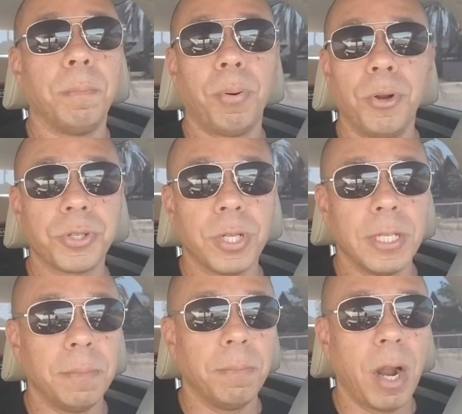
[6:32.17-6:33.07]

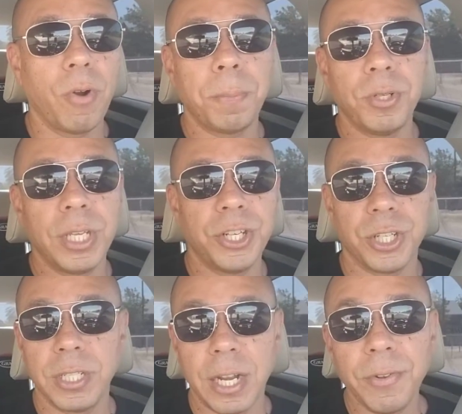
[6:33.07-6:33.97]
Personally, my
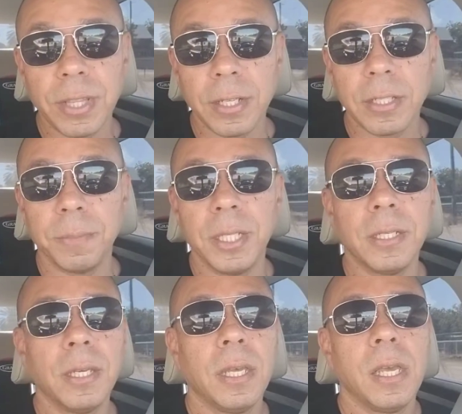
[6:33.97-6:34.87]
reputation is everything to me.
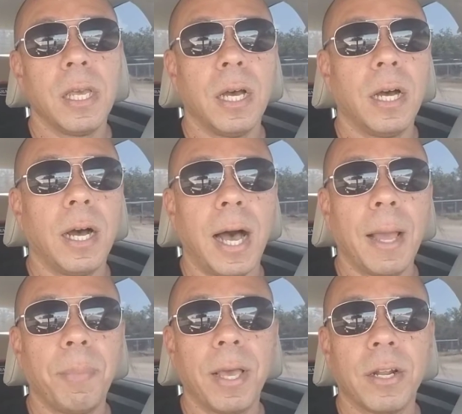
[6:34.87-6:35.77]

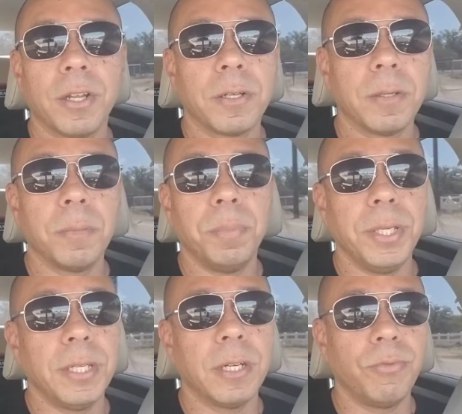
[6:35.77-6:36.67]
I plan on
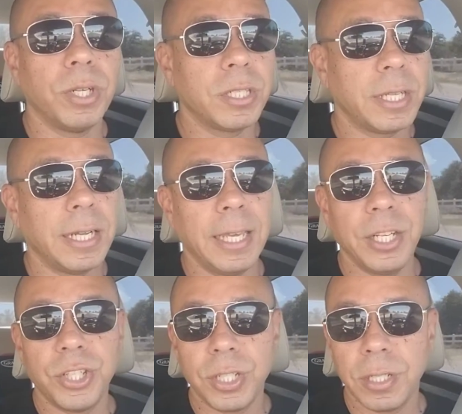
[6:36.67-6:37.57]
being a real estate
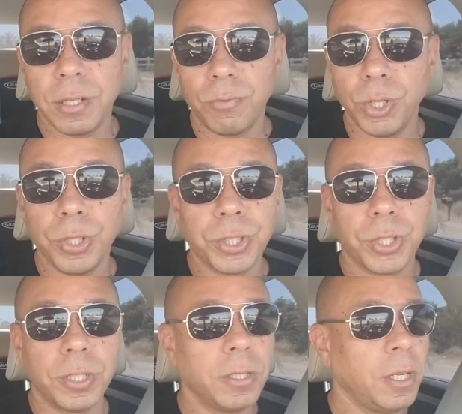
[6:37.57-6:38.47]
agent, a
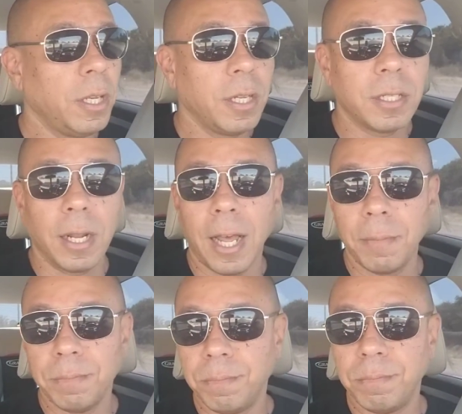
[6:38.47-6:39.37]
realtor, till
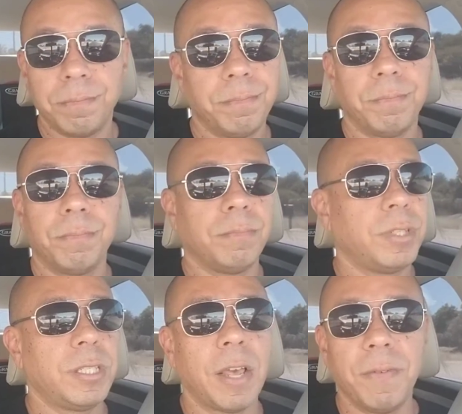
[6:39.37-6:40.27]
I'm
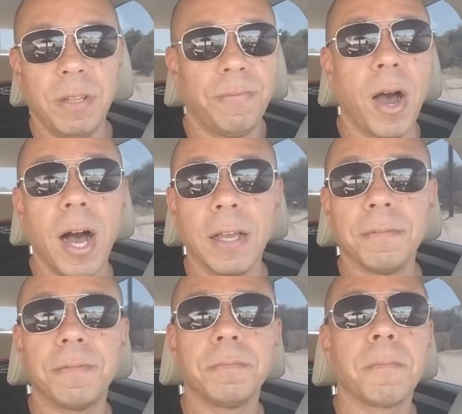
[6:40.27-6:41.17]
75,
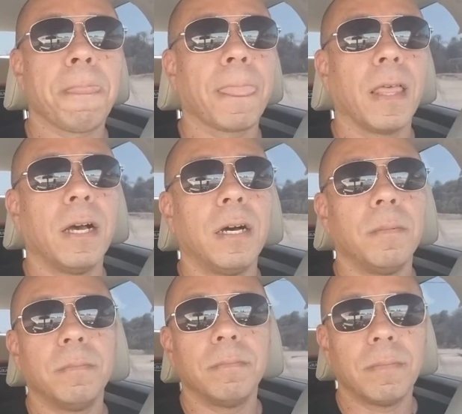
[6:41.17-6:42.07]

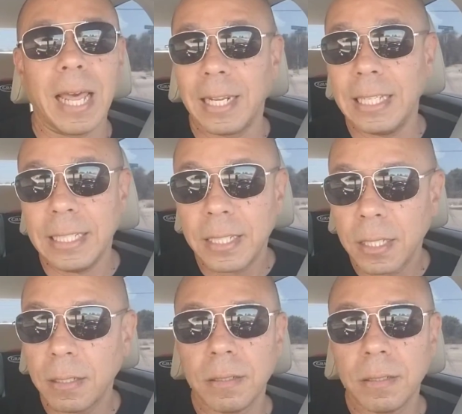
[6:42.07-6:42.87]
at least.